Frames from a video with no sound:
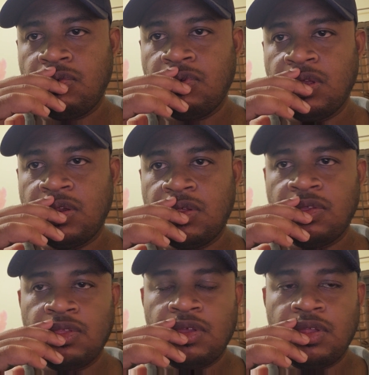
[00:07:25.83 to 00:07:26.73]
to get
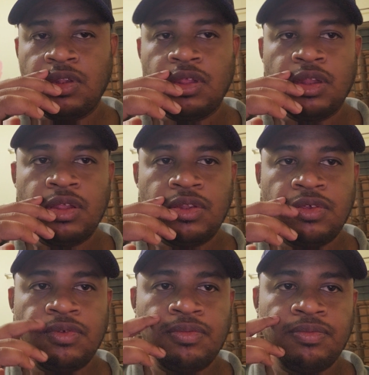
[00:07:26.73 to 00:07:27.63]
the internet,
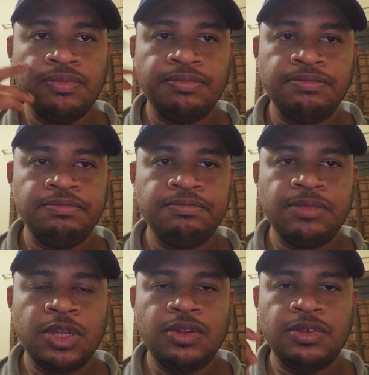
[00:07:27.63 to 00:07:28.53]

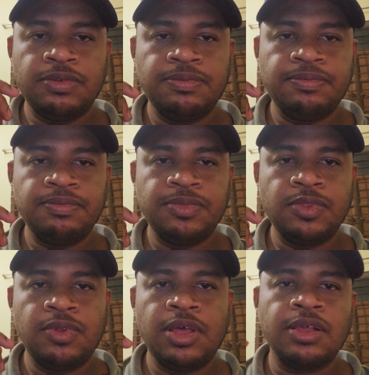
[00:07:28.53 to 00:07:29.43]
but
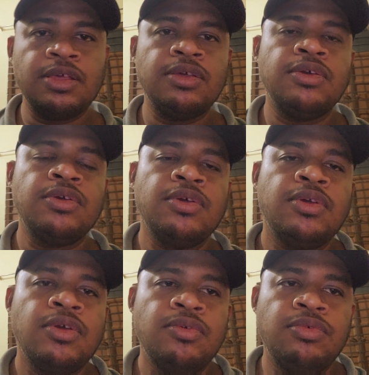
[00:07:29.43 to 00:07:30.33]
no luck
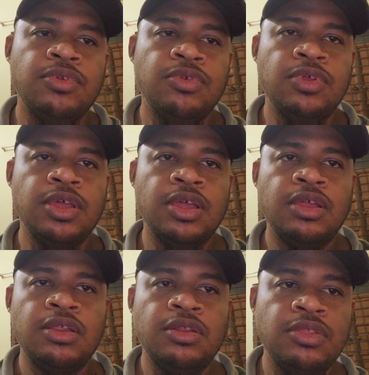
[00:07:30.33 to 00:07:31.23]
for today.
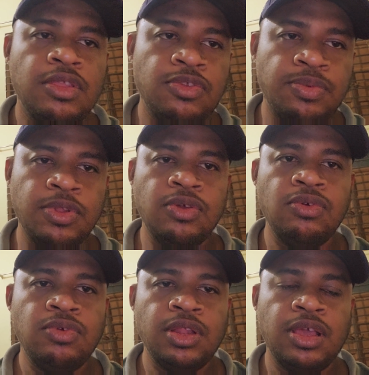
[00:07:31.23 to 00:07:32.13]
And this
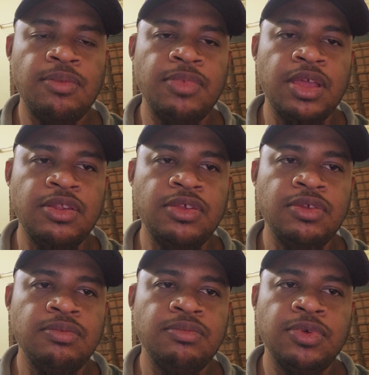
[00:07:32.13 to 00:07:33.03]
video will come late
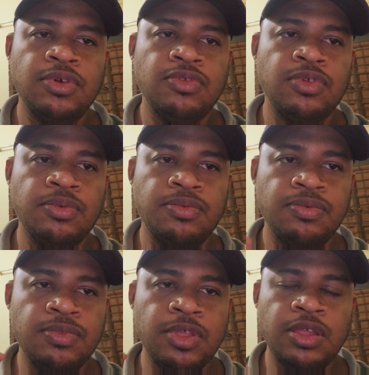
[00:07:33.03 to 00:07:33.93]
because of
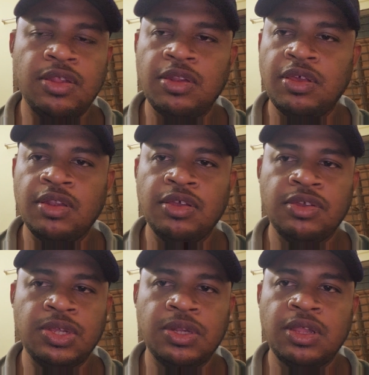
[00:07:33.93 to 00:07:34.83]
the internet
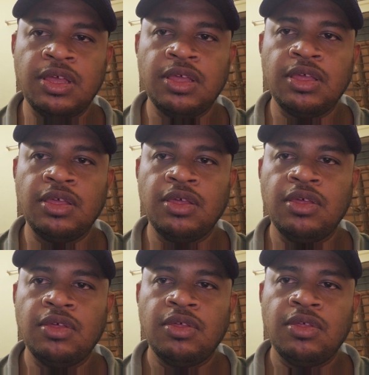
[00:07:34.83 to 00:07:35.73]
connection.
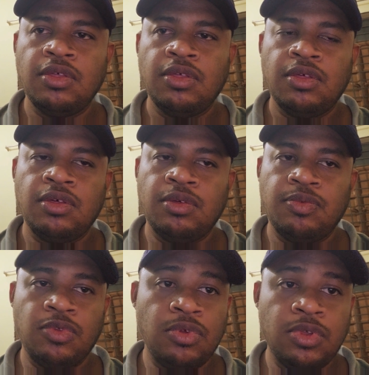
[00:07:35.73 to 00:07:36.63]

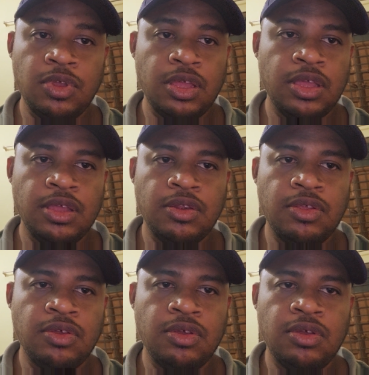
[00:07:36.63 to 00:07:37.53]
I'm sorry, I
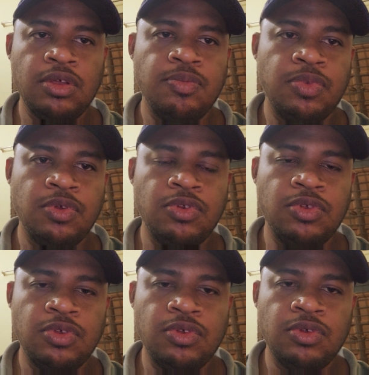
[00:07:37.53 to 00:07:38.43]
can't upload